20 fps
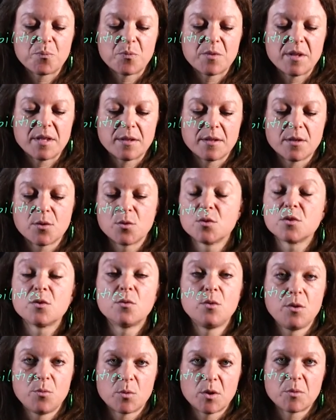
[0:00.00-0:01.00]
there is
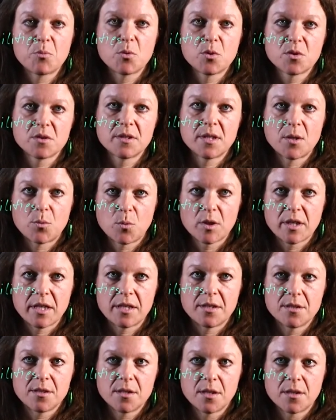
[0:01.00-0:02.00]
only one person that will get
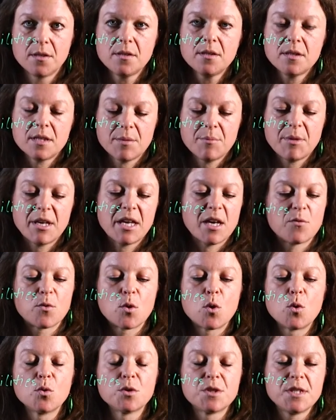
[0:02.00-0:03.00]
it done. They may have a
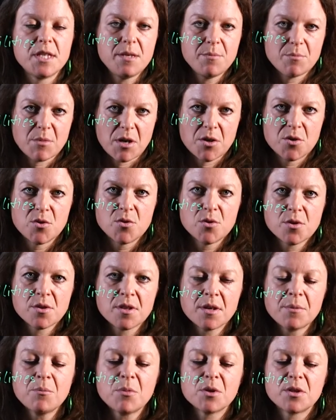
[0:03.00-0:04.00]
whole team under
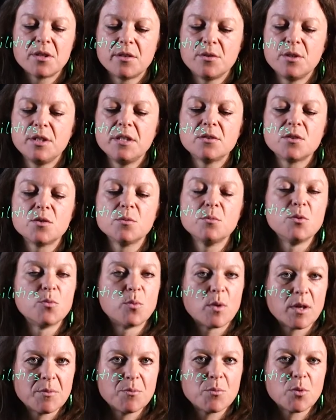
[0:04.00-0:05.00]
them, but there needs to be
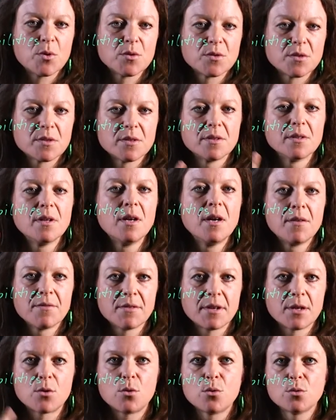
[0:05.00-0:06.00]
one person
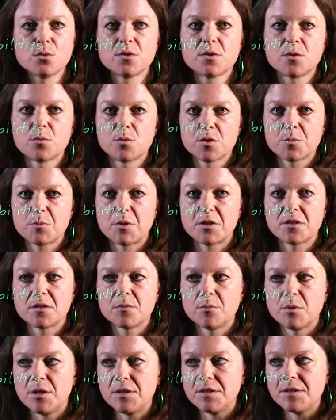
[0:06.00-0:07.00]
that holds the
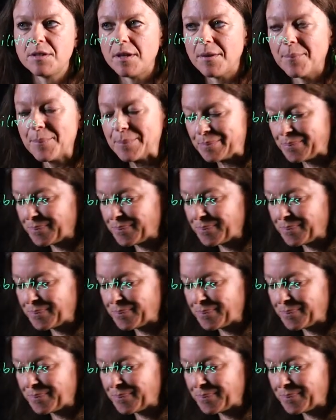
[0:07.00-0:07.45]
responsibility.